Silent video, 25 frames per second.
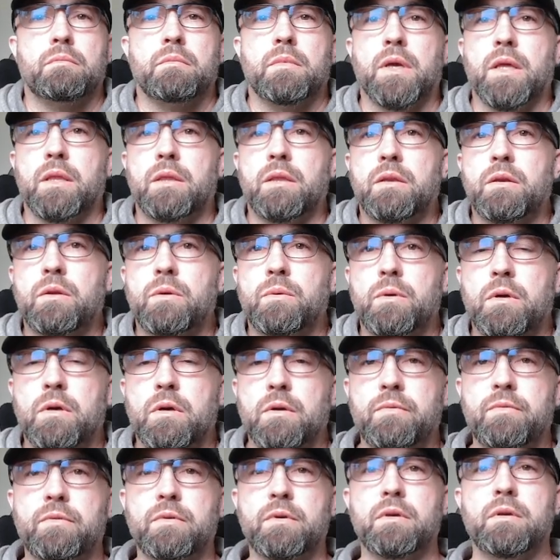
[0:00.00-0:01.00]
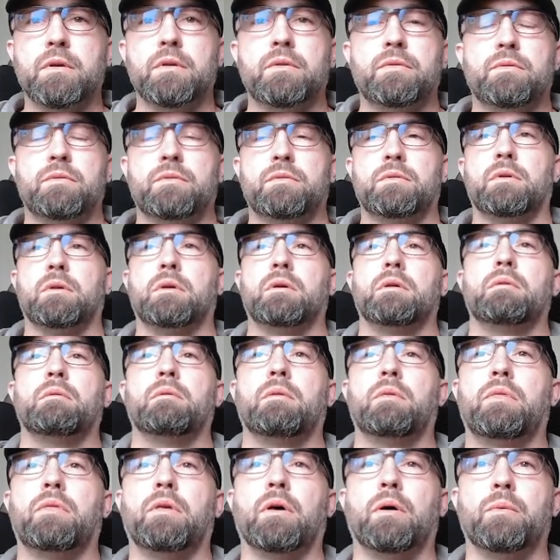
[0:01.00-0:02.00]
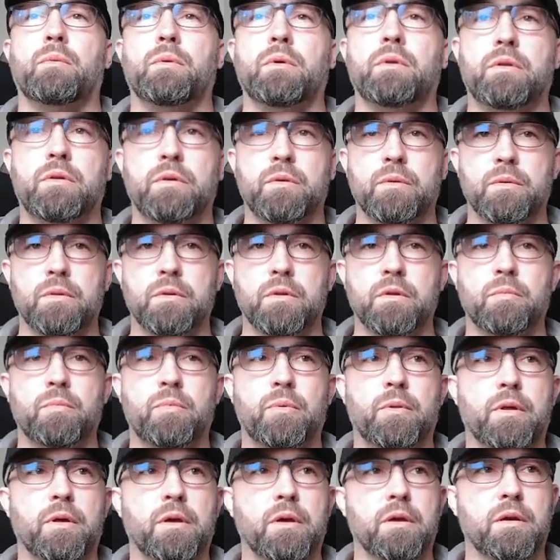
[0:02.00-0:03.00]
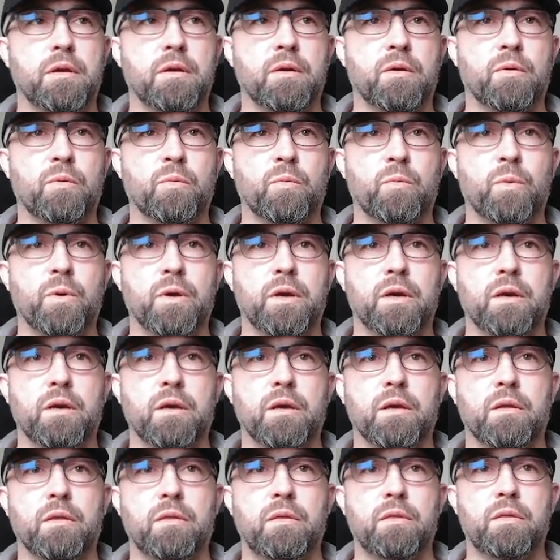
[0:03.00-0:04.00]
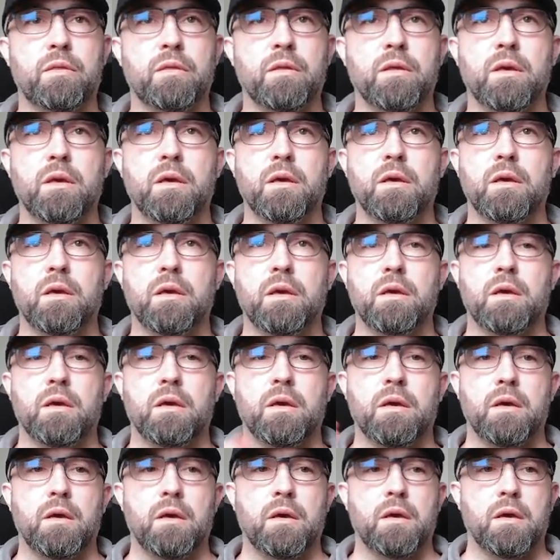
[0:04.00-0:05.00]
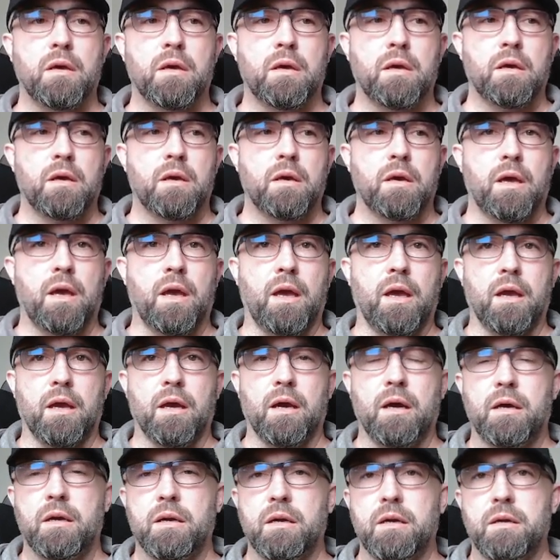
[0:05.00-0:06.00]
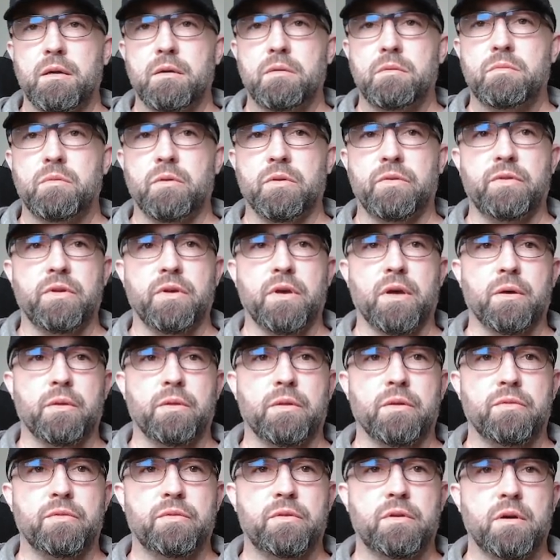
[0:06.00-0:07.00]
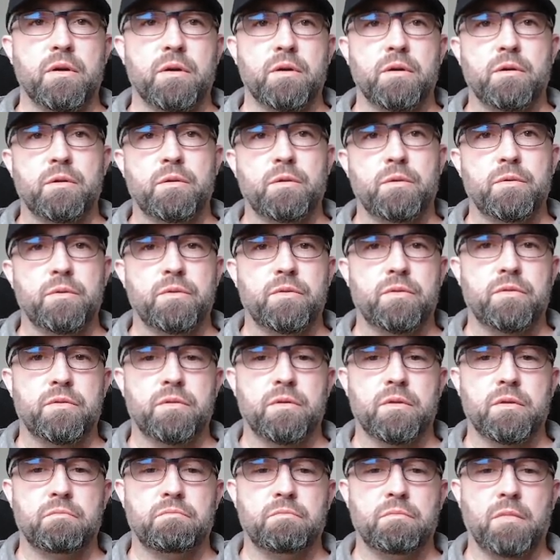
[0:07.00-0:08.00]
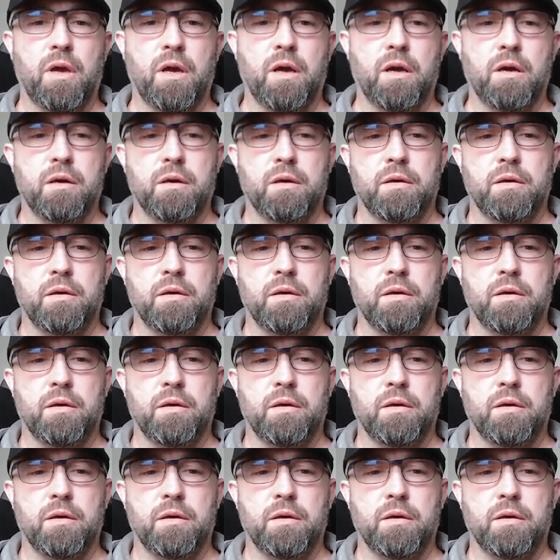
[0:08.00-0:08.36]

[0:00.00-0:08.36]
in the new office, thought we'd do a little playing with AI. We'll see how this goes. So